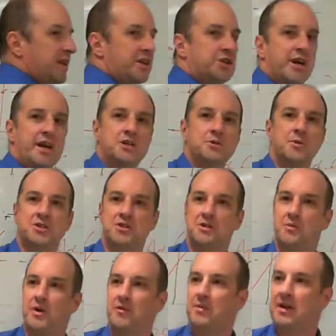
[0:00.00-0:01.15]
change much in the
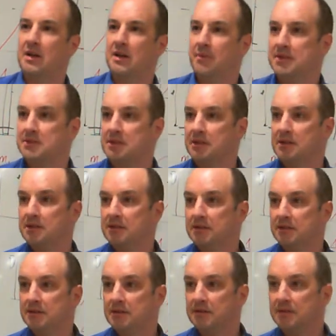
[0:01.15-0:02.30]
way of bending capacity.
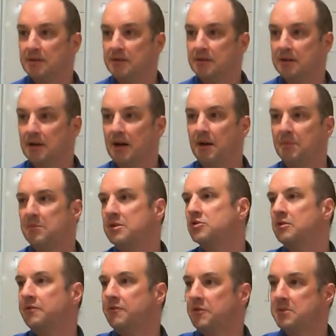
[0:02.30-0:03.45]
You're talking a
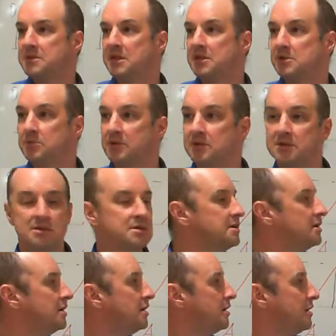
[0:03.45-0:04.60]
few percentage points.
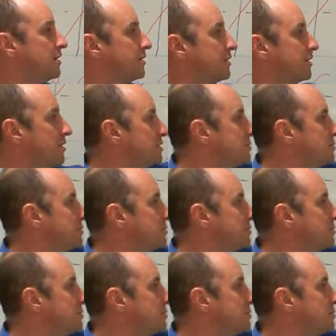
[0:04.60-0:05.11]
Those